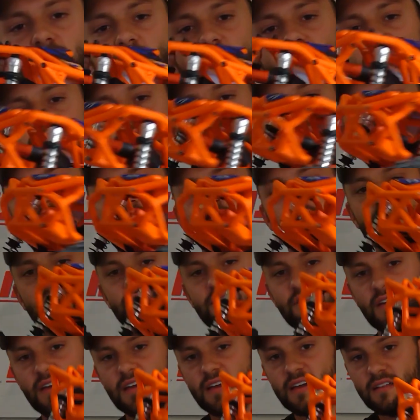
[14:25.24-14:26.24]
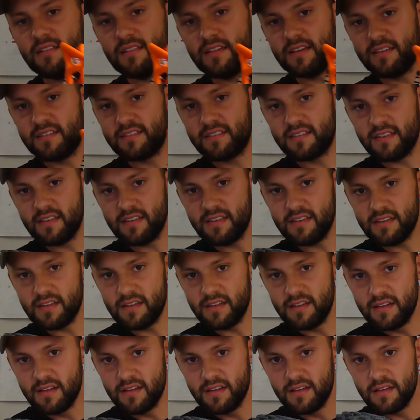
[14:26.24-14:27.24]
very vaguely see
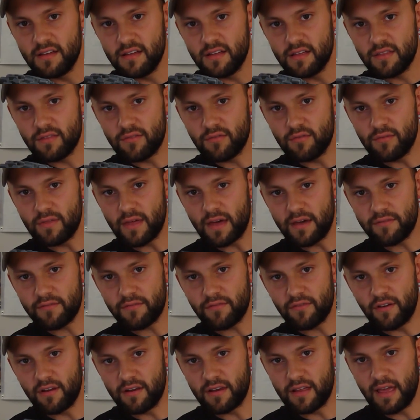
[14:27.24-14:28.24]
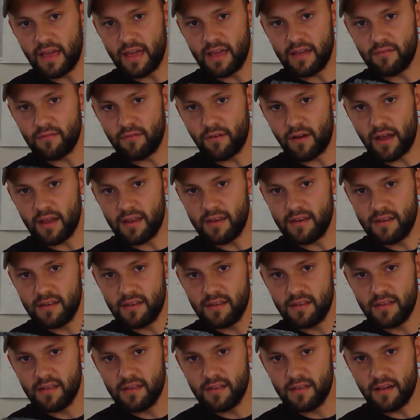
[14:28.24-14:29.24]
through that front gate right
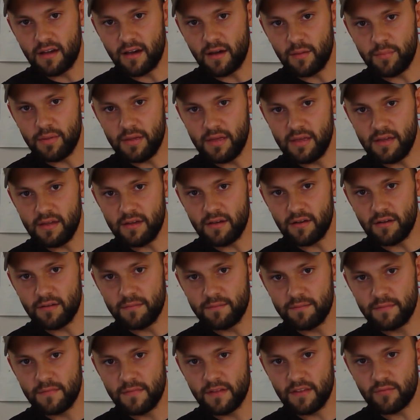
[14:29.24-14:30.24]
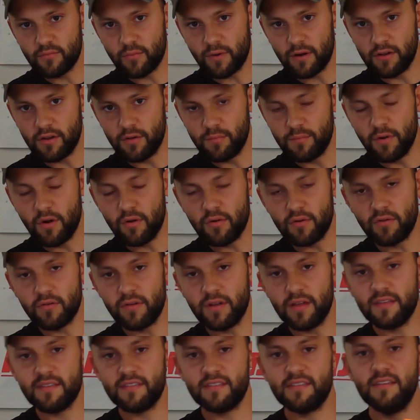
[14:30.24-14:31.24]
up here. Is where your motor
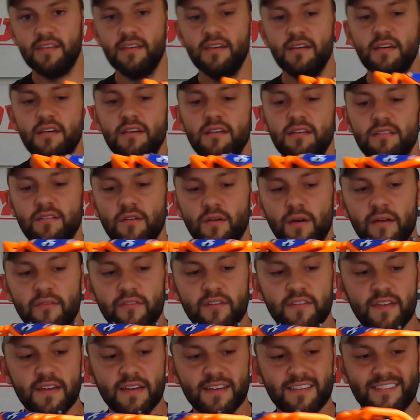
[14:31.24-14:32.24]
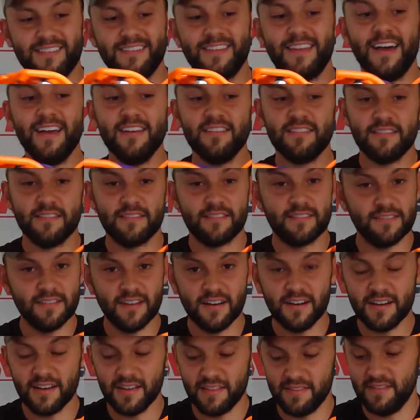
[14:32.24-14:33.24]
is. So everything is nice and
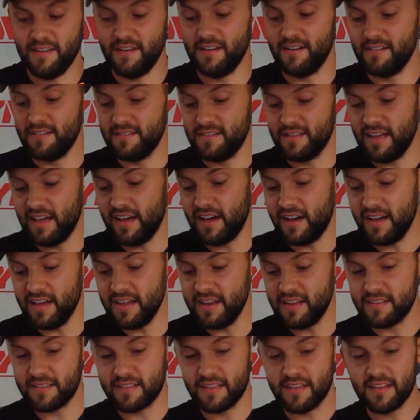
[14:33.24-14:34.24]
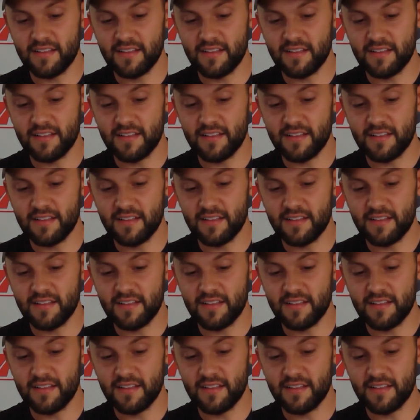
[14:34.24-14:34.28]
snug in there. It is